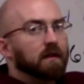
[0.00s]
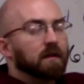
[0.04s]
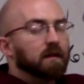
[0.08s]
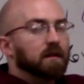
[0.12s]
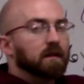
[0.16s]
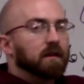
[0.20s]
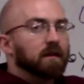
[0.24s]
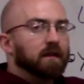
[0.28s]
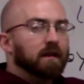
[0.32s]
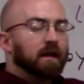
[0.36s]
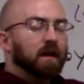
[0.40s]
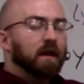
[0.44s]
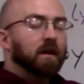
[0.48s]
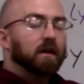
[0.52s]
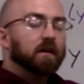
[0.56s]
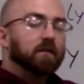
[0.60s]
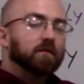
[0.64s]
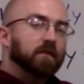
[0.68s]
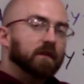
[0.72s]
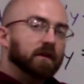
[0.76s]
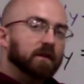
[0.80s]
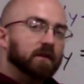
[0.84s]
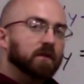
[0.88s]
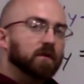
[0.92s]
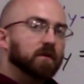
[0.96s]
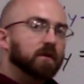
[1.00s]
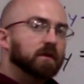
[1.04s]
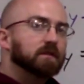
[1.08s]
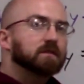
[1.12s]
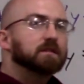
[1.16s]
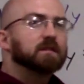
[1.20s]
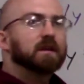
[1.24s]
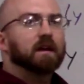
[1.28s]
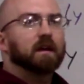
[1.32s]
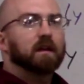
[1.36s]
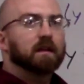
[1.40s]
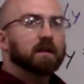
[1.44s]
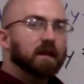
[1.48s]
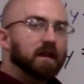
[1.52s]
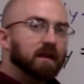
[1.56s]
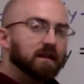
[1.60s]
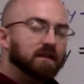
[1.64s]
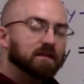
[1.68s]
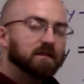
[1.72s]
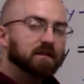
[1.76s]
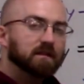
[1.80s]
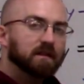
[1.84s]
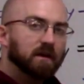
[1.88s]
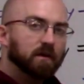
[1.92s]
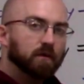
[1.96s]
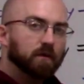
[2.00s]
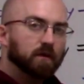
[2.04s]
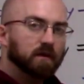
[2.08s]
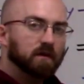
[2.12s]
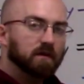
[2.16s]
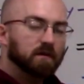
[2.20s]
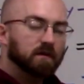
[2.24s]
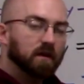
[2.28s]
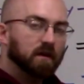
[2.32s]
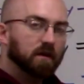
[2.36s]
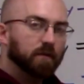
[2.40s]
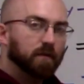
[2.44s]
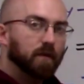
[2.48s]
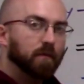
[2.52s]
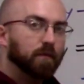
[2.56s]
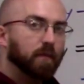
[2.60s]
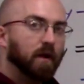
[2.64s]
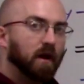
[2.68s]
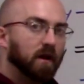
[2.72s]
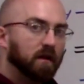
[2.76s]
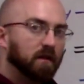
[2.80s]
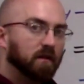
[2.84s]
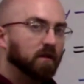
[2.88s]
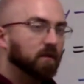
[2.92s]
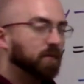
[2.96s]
Now, if I notice, I hinted that we're going to talk about parallel and